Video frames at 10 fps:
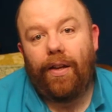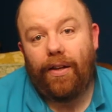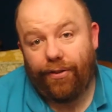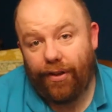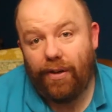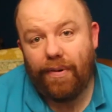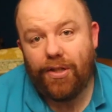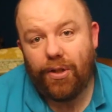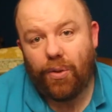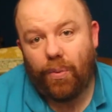In a
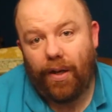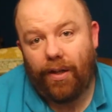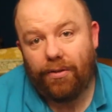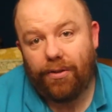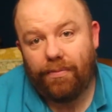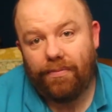theoretical world,